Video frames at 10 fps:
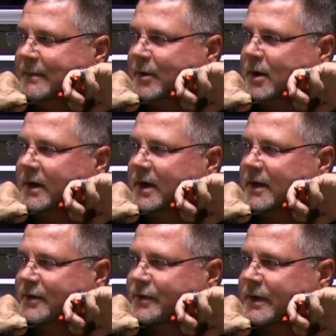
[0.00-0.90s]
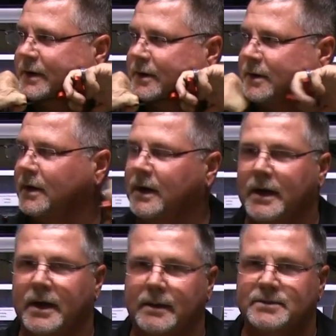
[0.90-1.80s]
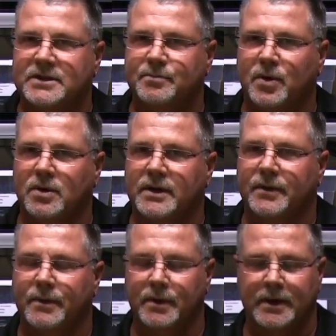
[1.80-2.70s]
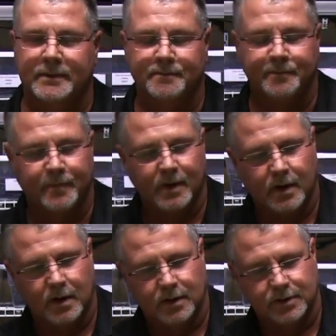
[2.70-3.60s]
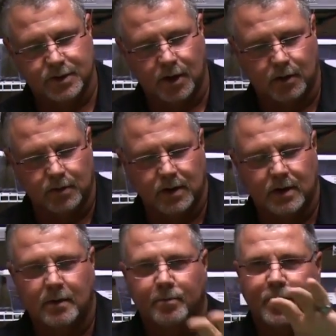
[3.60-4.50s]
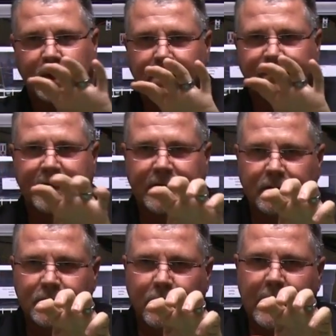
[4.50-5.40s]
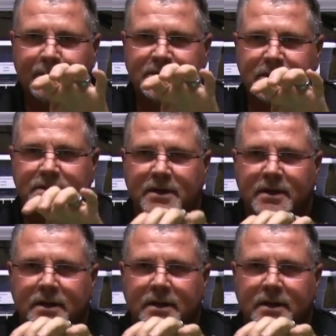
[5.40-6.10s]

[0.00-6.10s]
I'm already on the trigger and I'm just pulling through it. So putting your finger in the right position,